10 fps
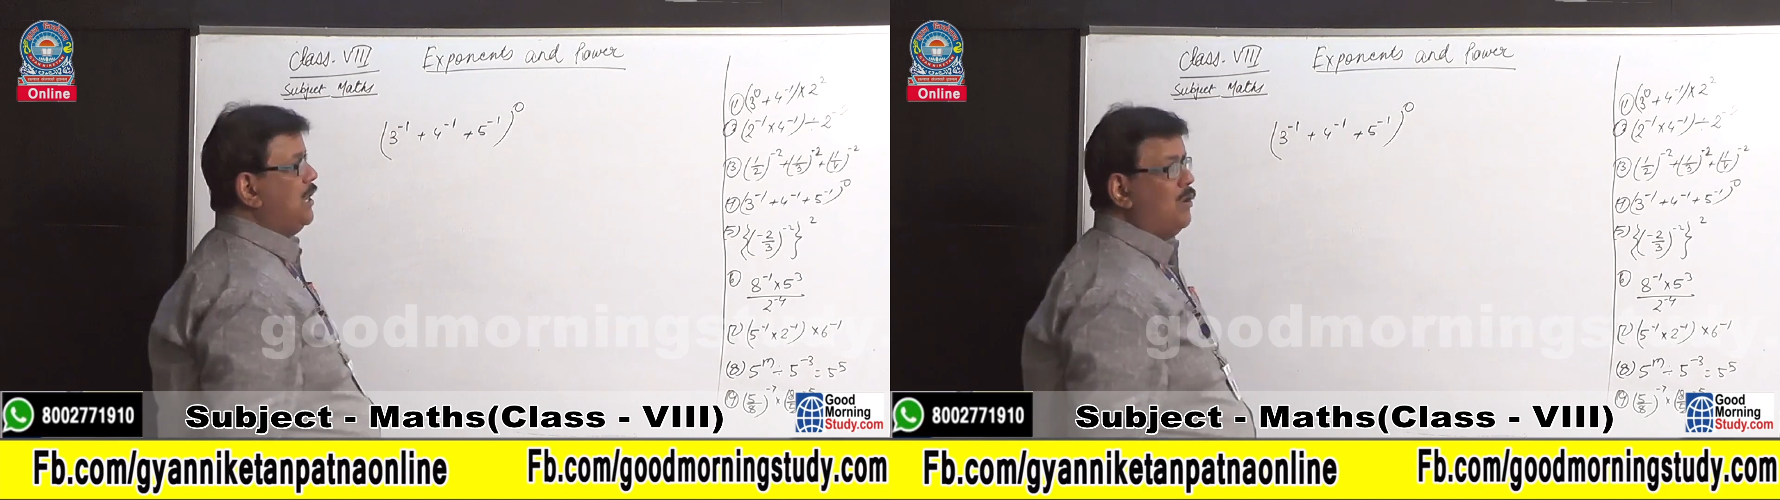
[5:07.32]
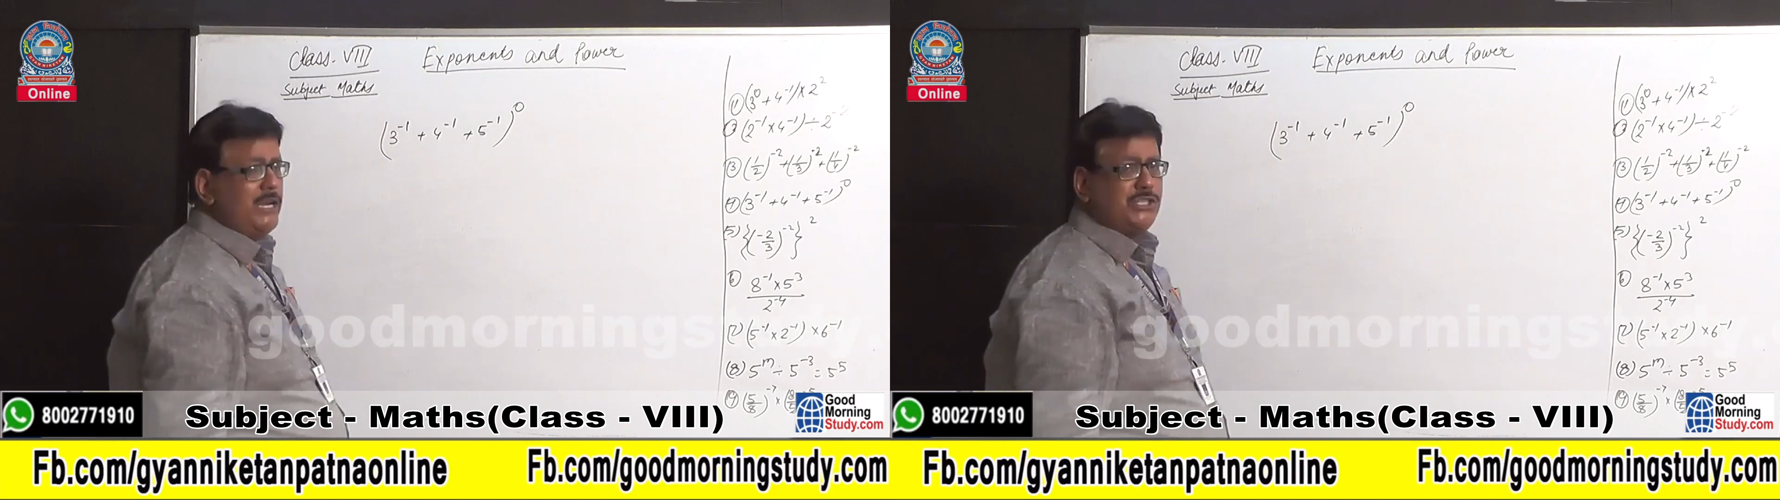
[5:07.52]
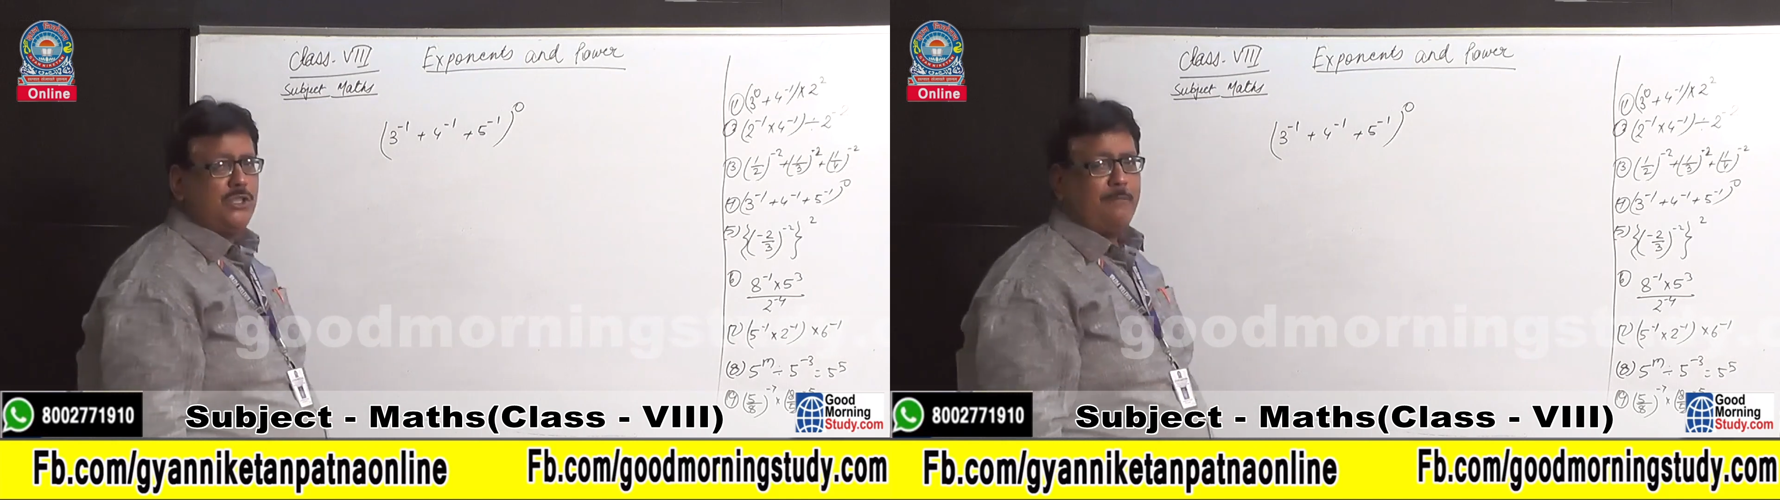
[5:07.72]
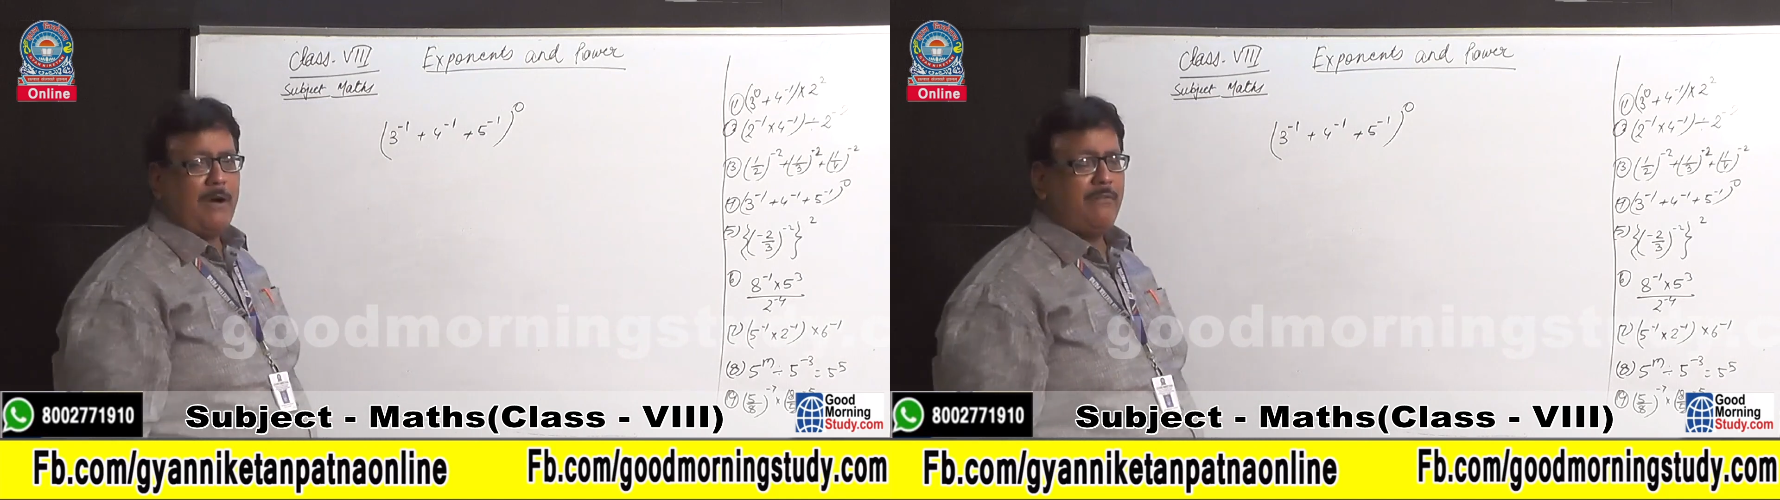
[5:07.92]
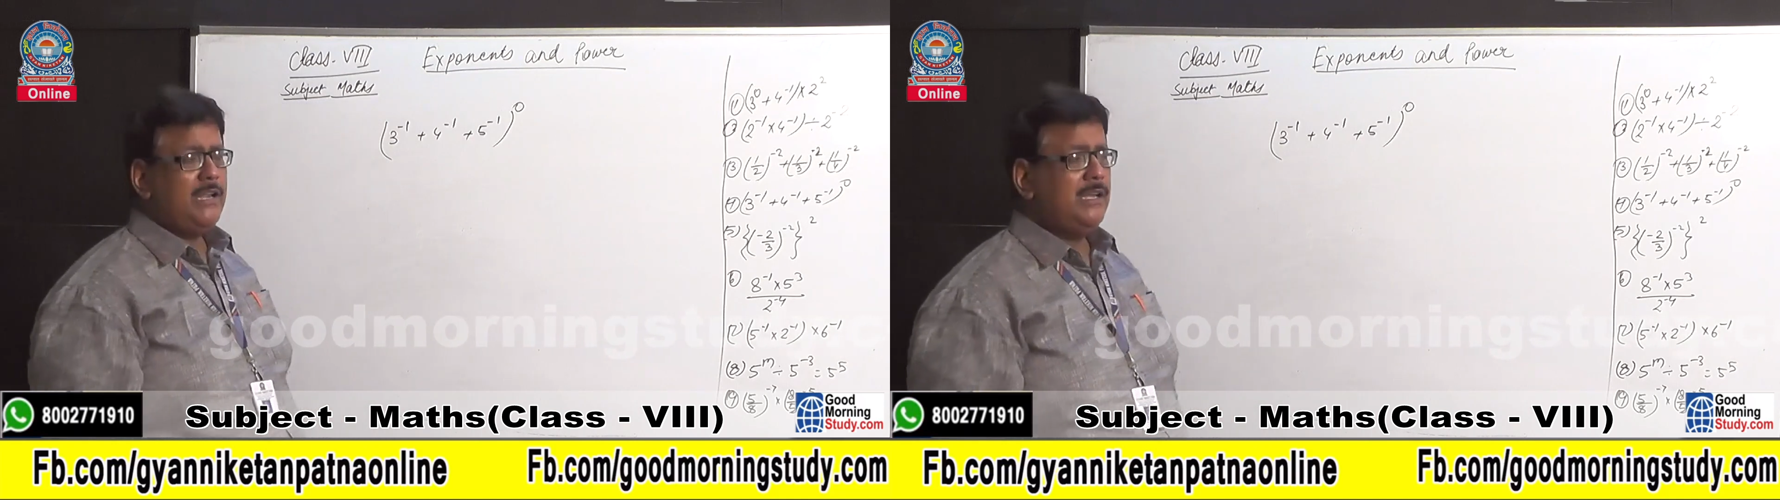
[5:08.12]
Whole raised to the
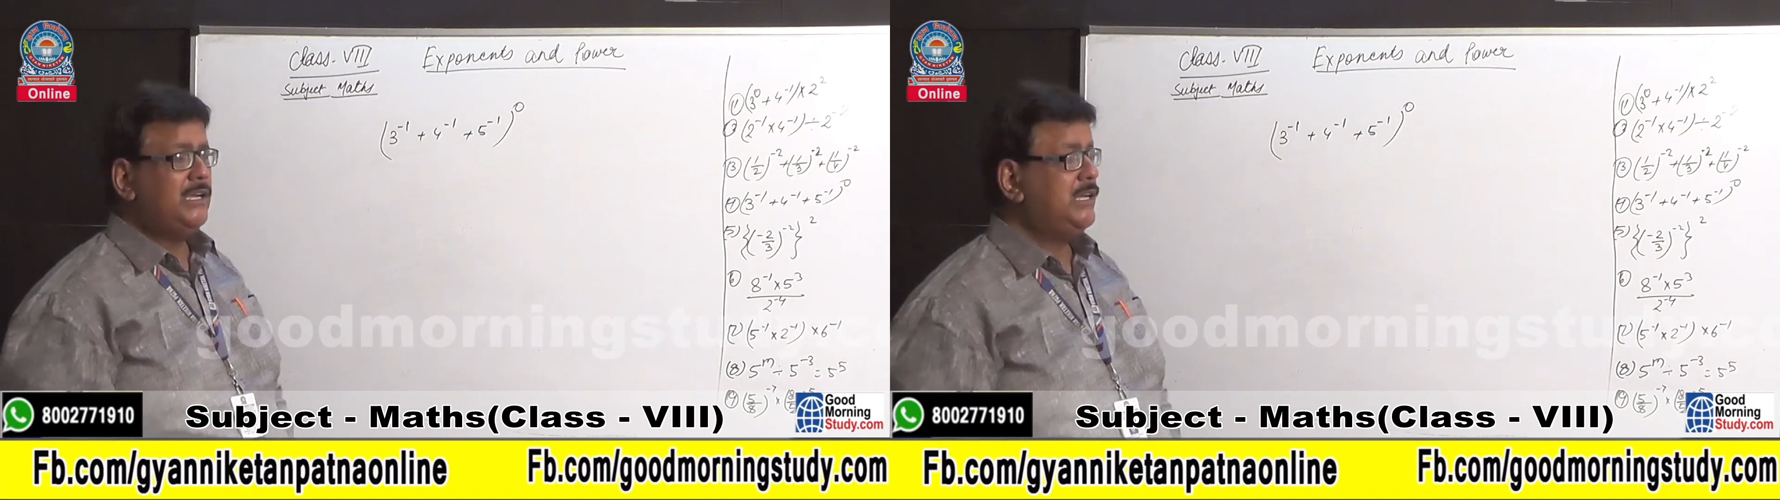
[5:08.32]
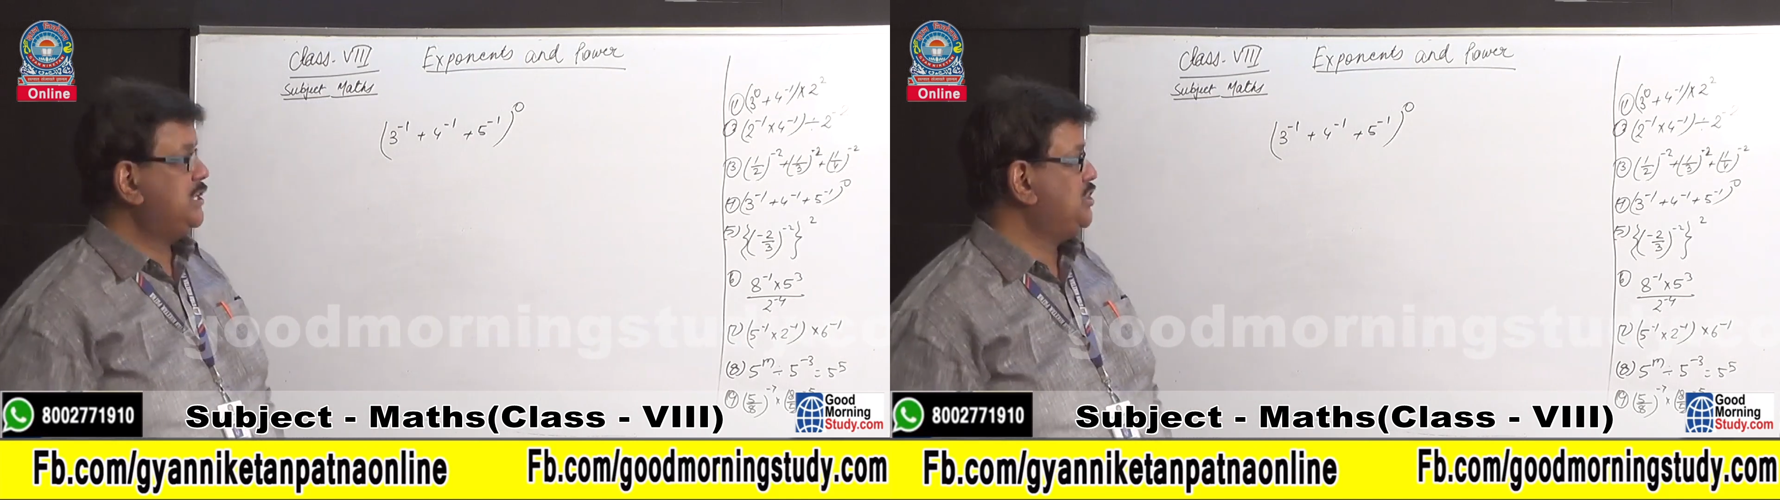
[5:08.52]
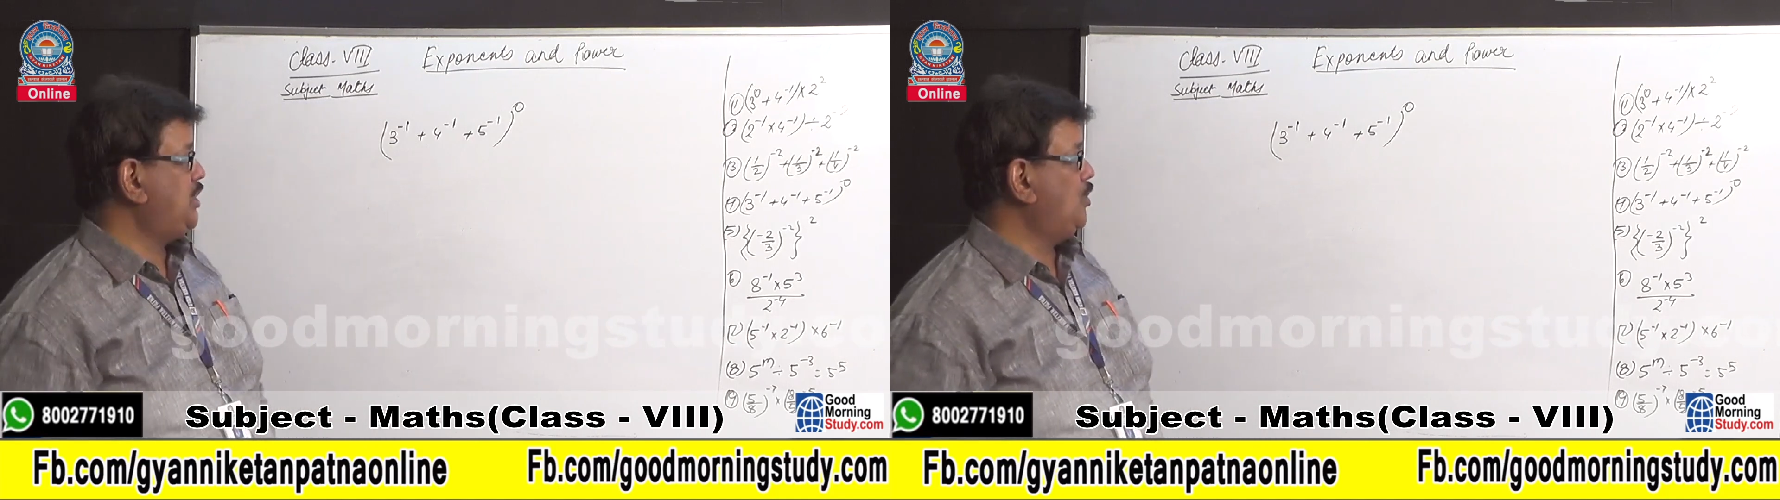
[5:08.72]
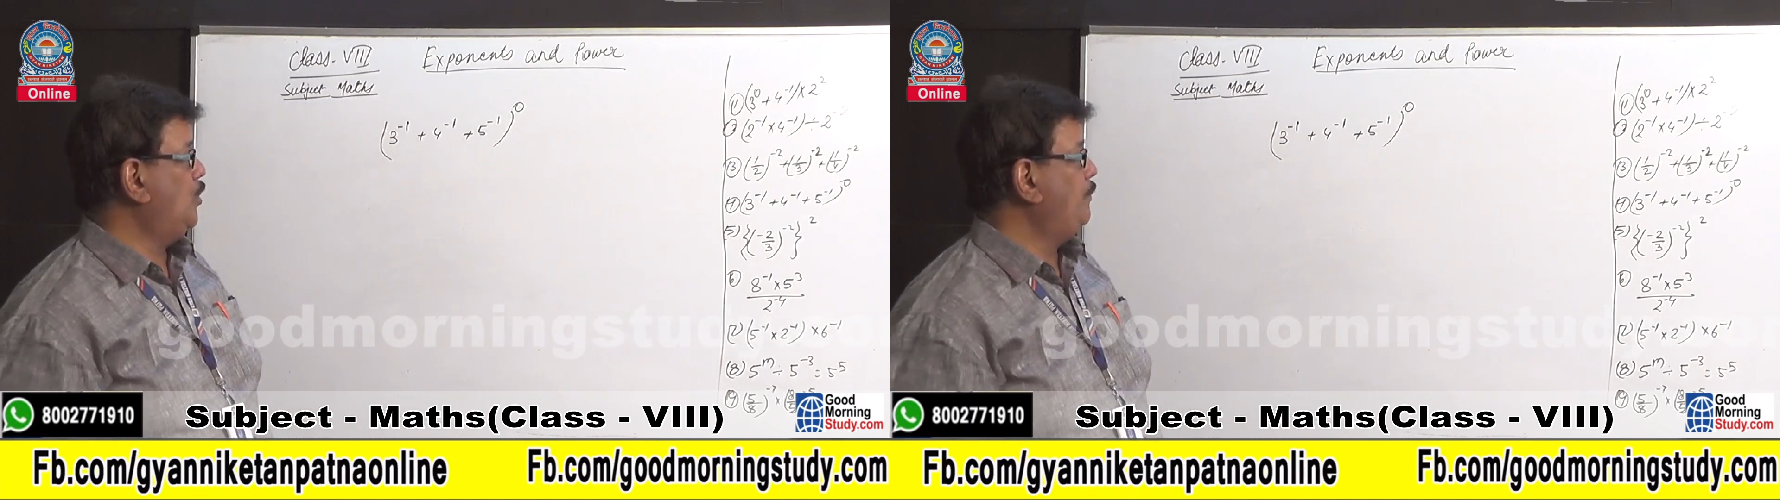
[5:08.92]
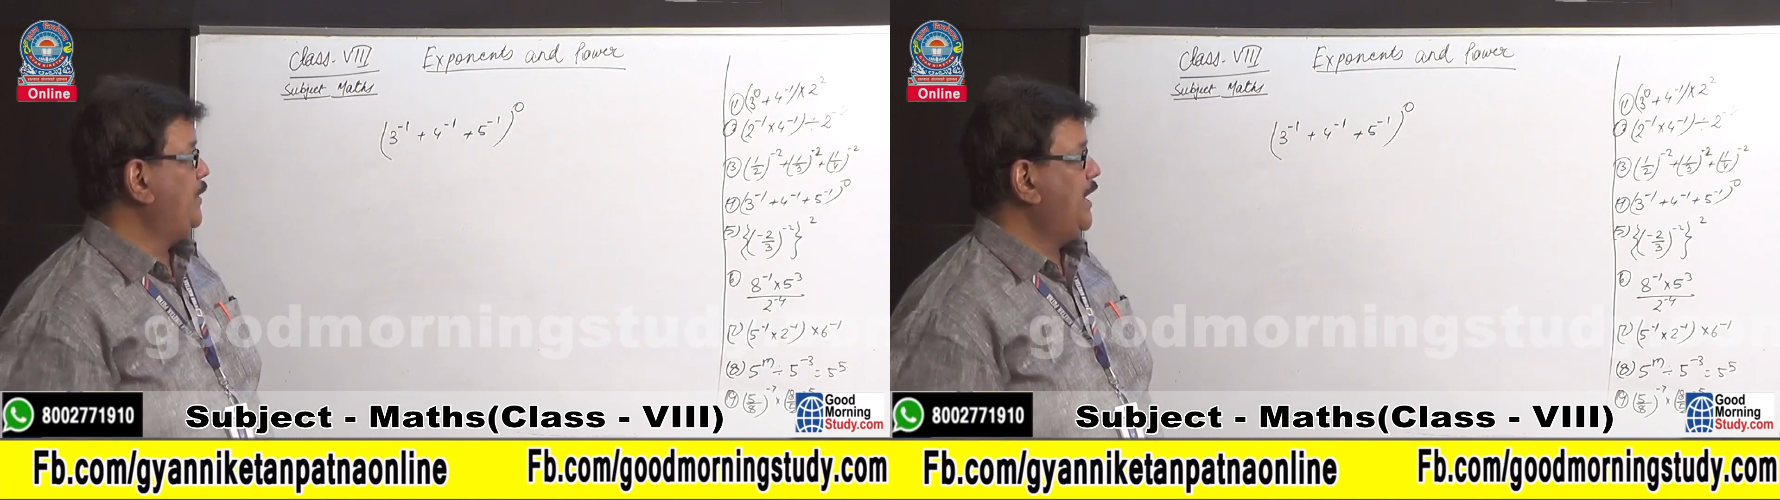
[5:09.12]
power
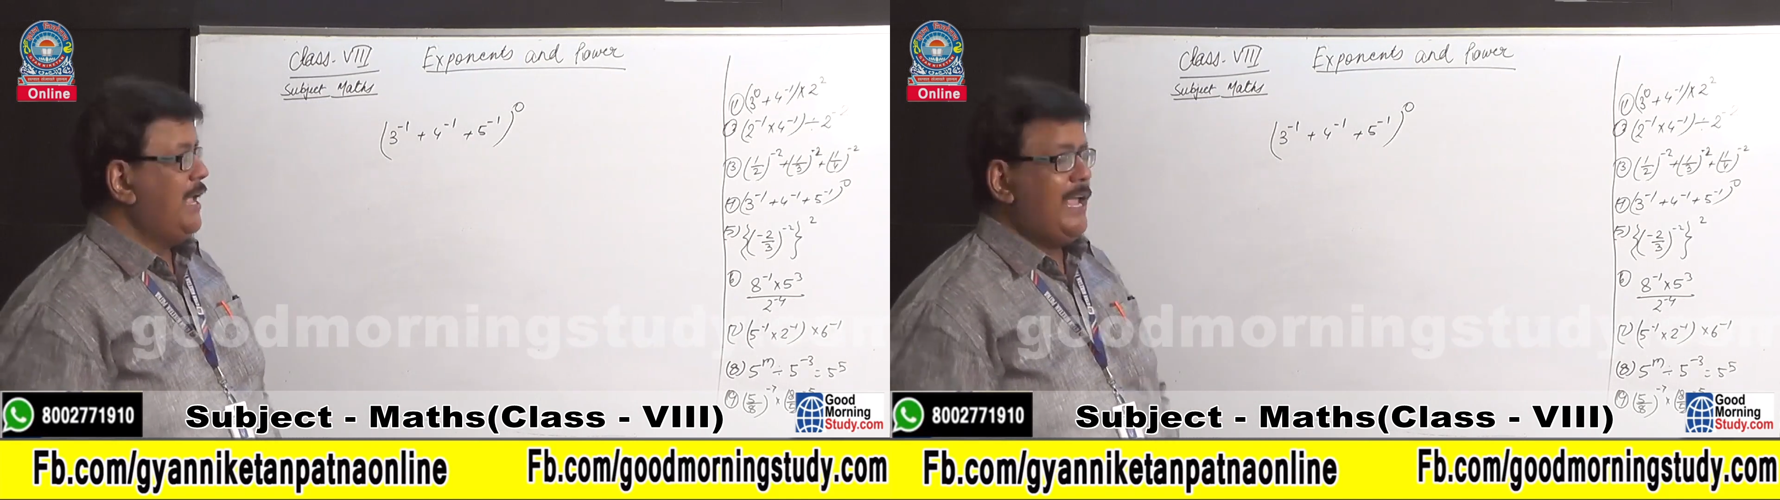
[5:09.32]
0.